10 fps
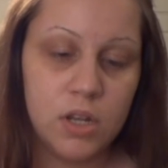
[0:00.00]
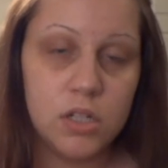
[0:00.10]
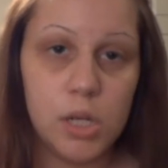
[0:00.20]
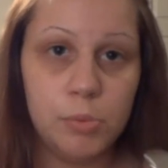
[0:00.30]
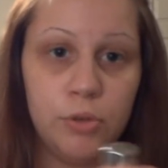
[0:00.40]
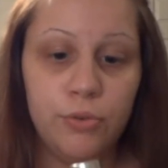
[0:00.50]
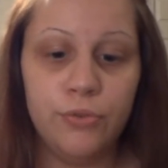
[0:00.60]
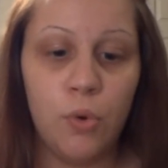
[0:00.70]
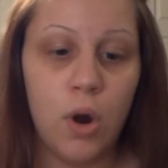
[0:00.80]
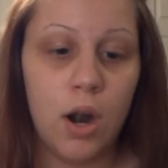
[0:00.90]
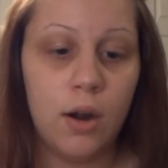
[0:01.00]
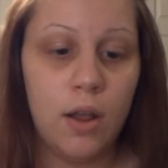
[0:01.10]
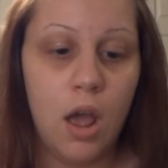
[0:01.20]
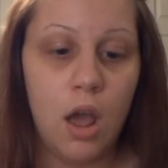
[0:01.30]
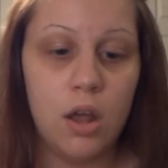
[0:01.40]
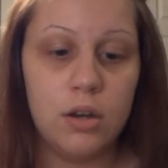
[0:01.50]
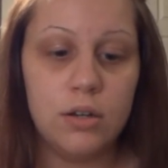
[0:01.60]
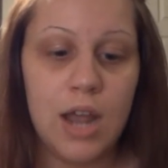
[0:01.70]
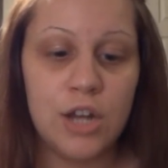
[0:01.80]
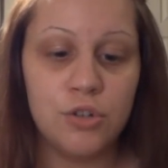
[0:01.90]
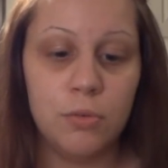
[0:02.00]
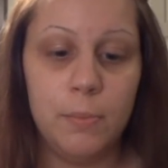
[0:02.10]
W4 Natural